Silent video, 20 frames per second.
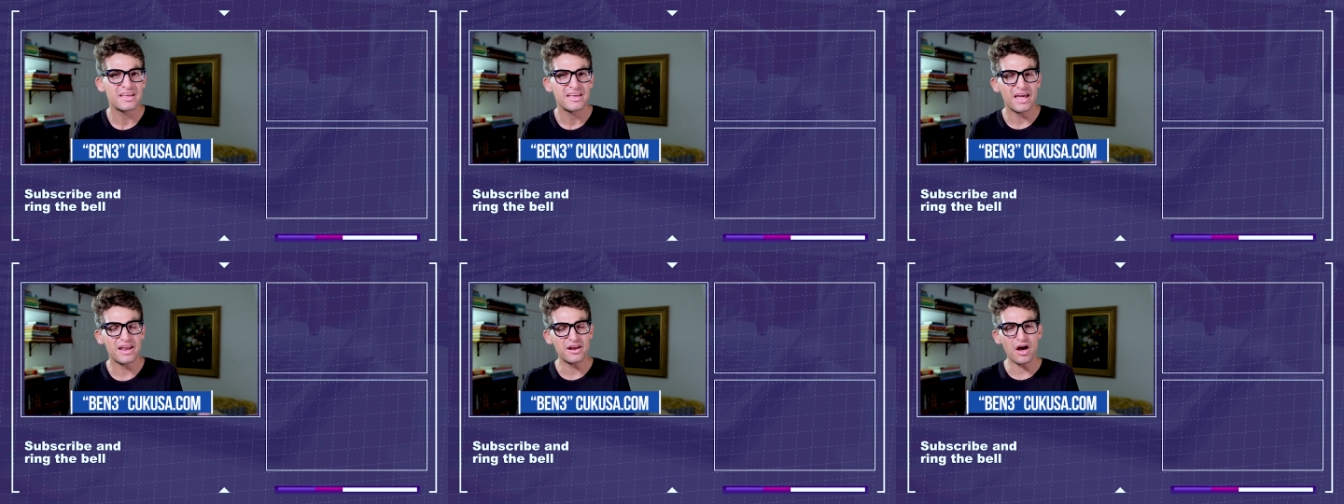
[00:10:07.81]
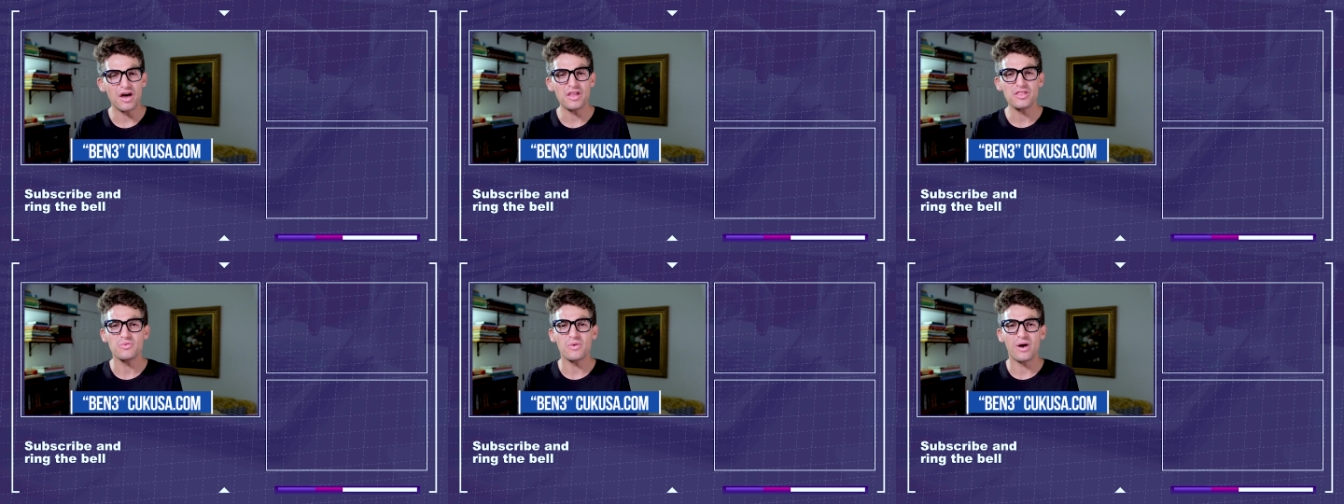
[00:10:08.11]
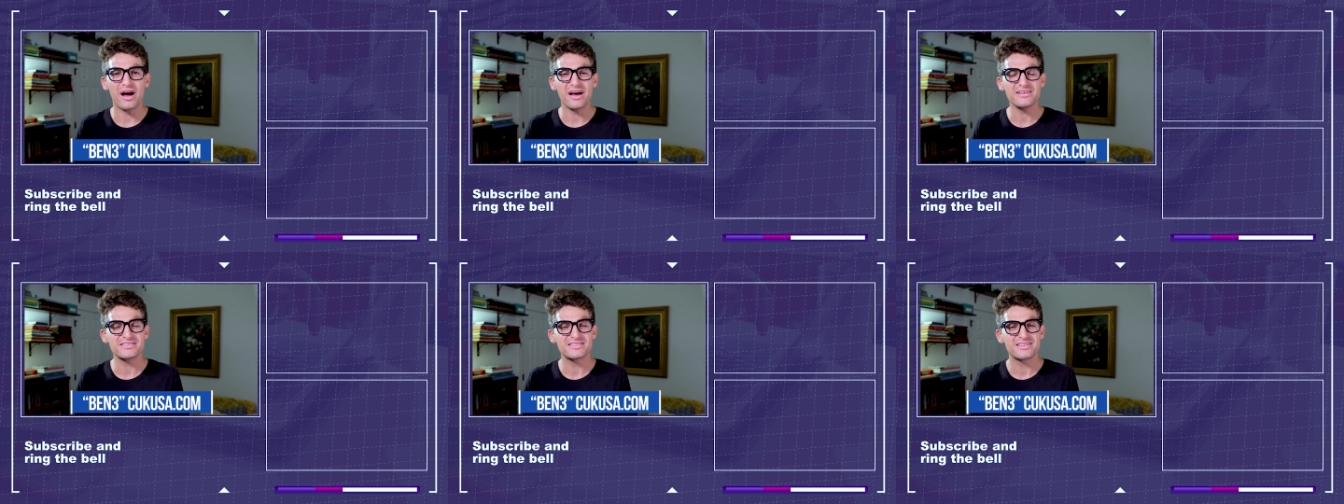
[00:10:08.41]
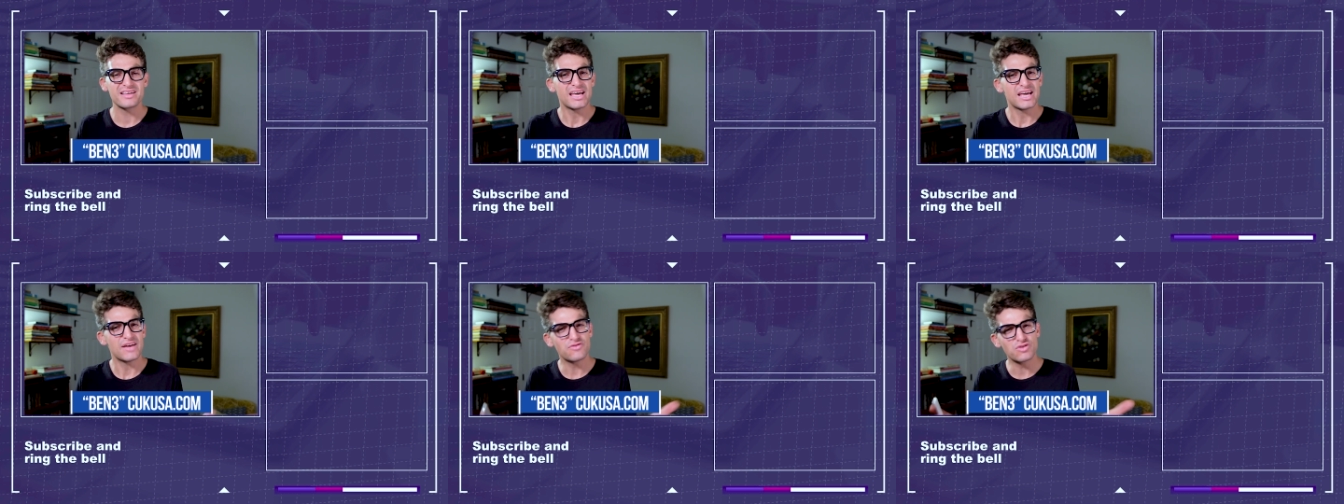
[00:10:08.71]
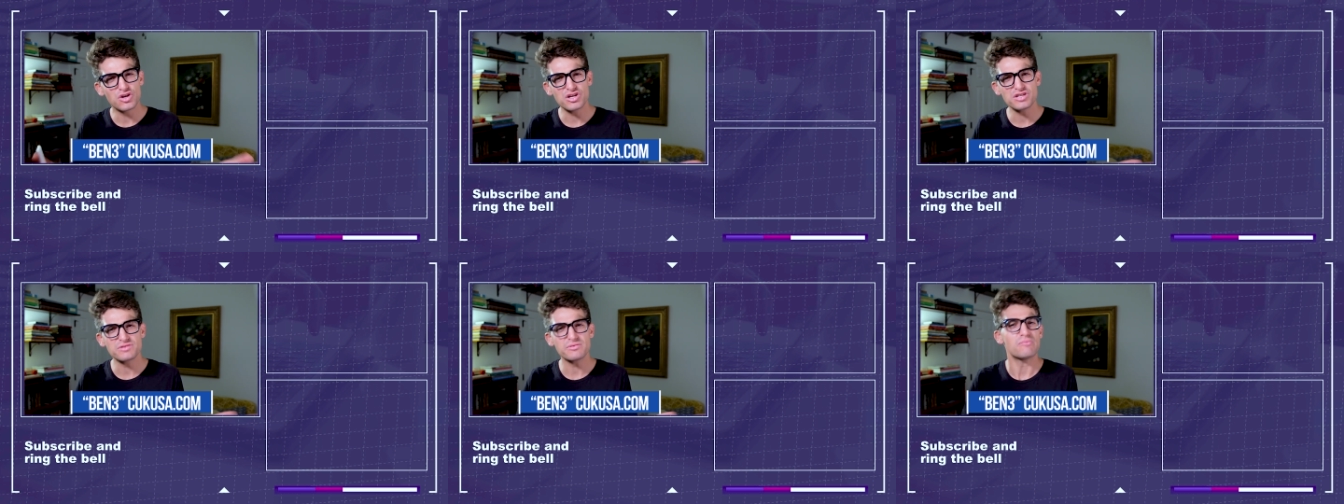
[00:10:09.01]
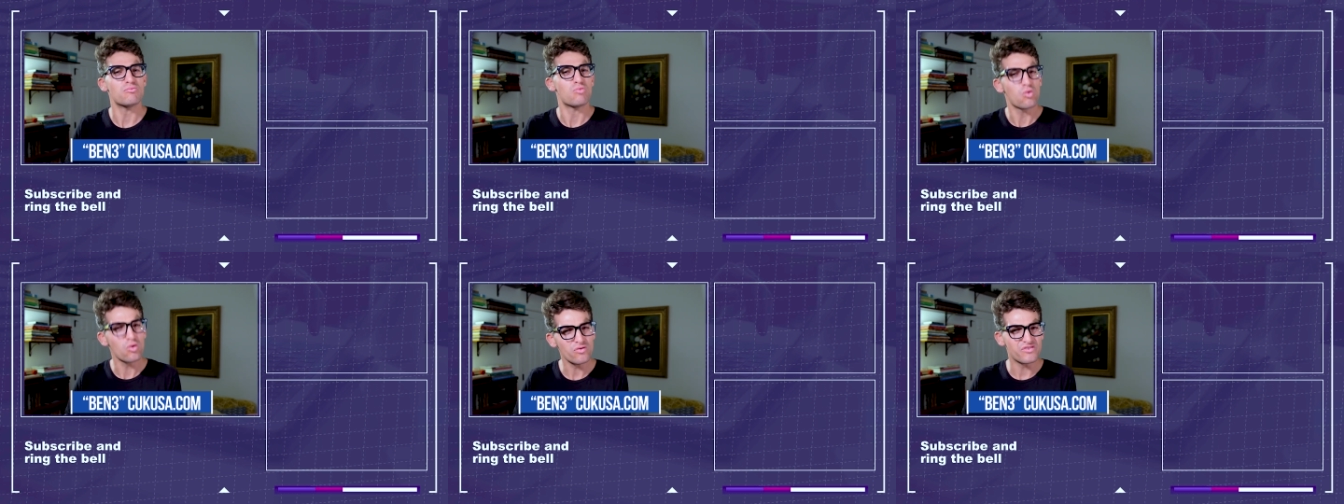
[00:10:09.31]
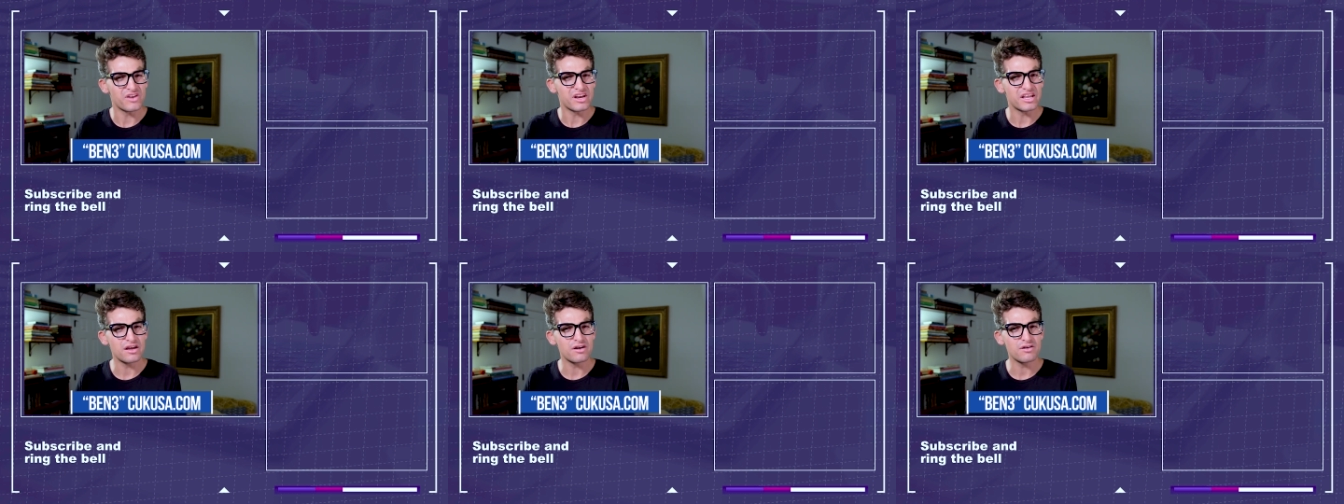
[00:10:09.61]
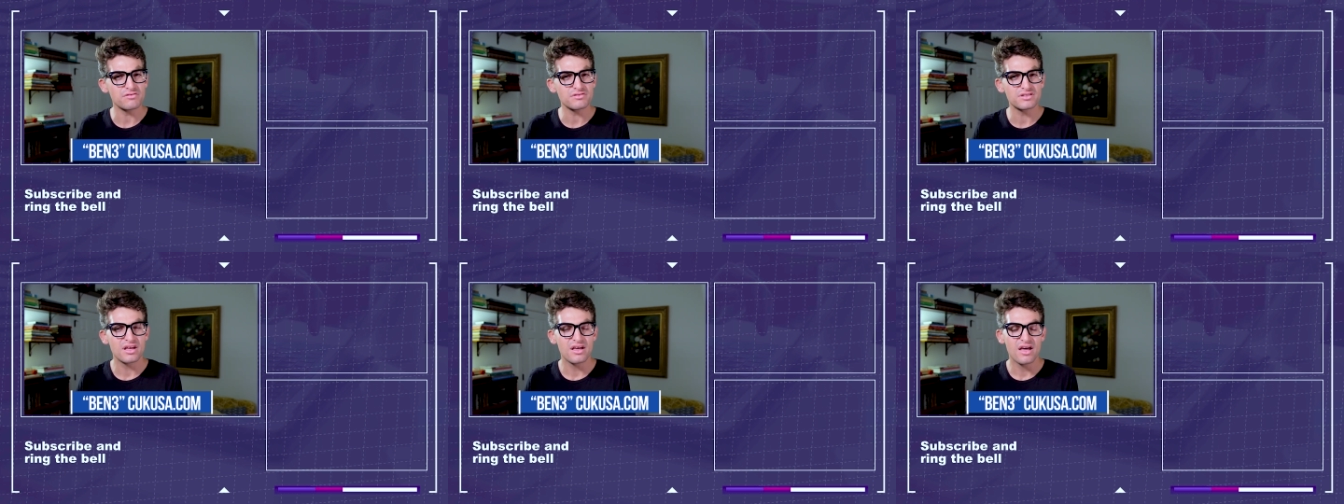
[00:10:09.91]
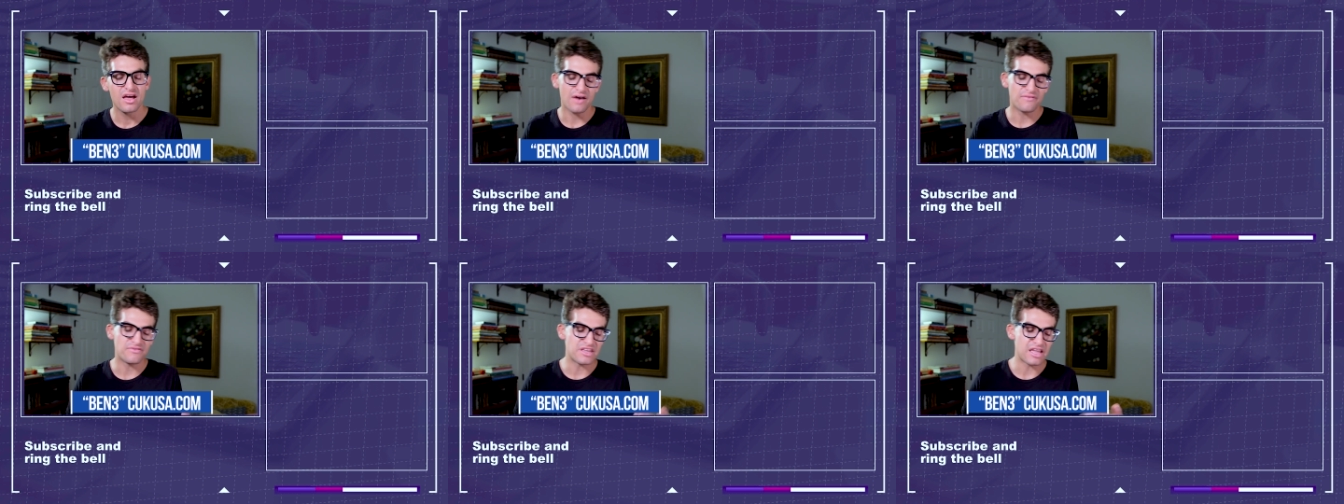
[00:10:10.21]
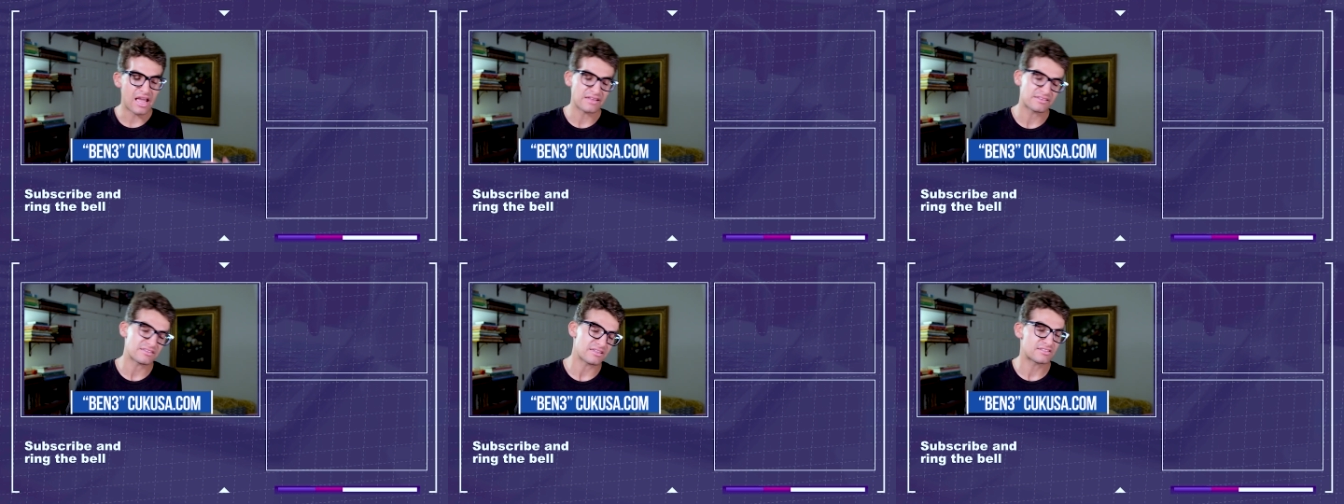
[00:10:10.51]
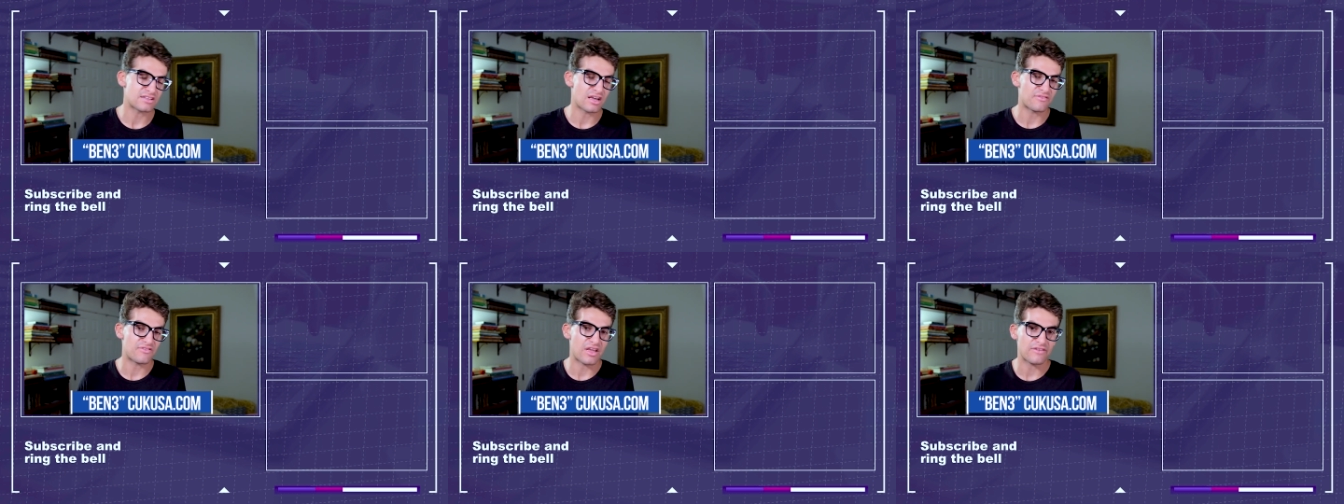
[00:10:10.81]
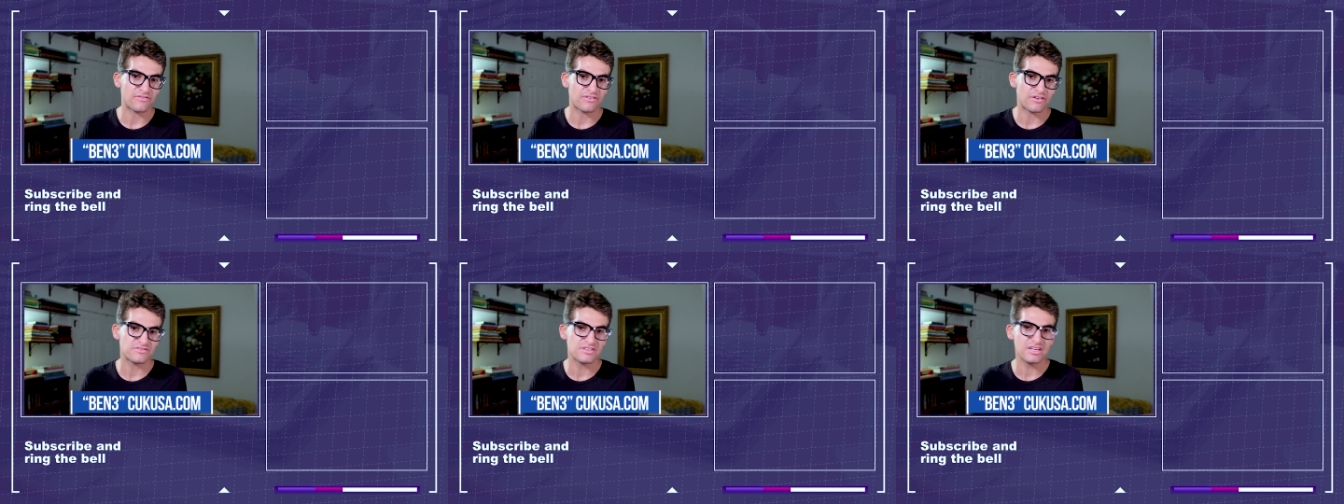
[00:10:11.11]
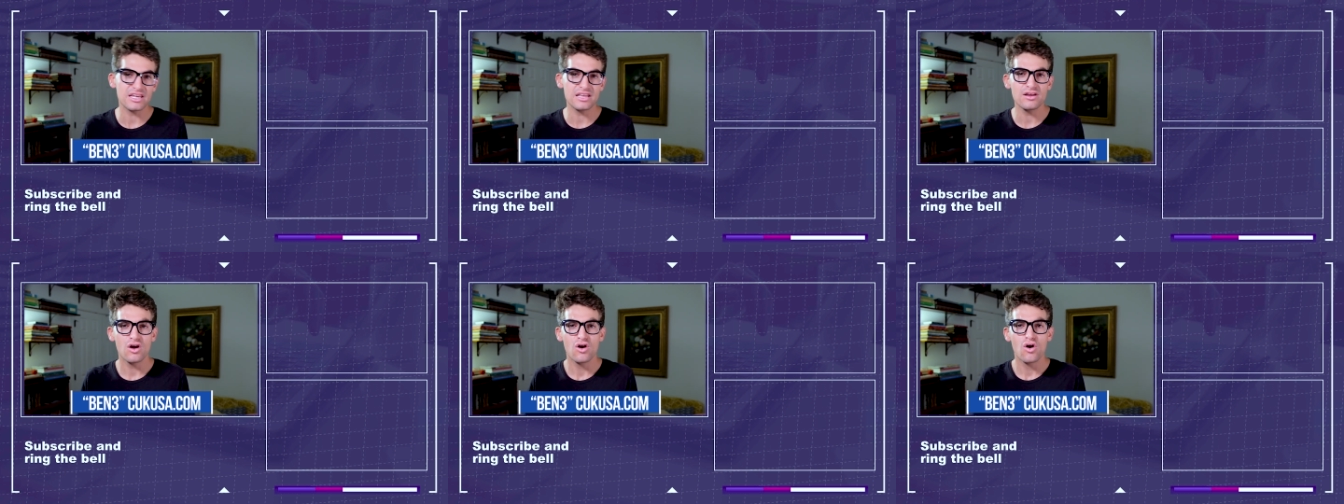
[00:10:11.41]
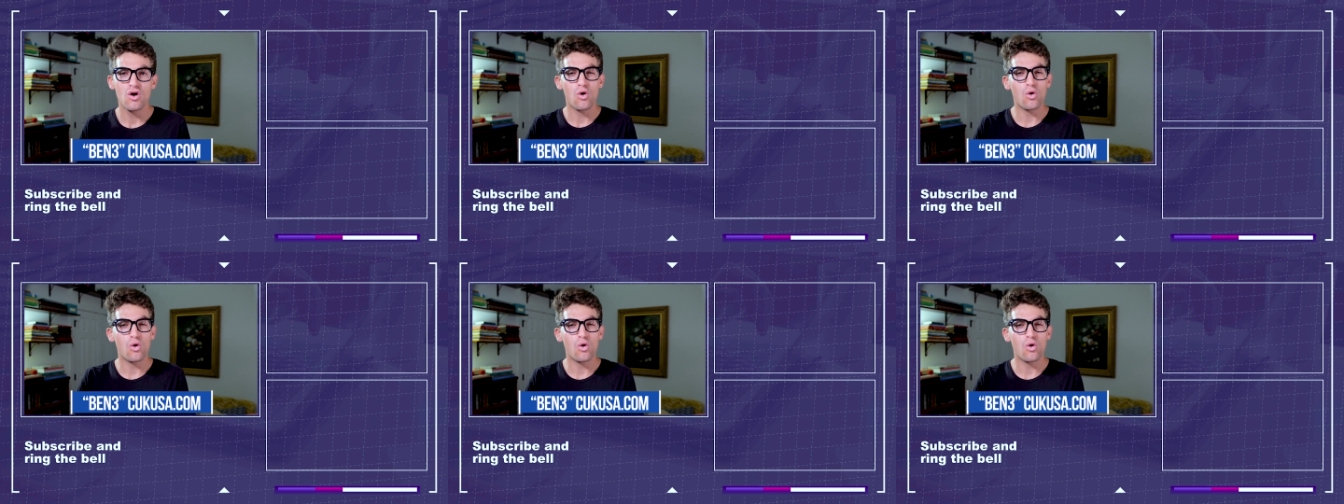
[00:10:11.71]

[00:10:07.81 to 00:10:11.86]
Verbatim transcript: And otherwise, if you're curious about more videos of the Asus TUF A fifteen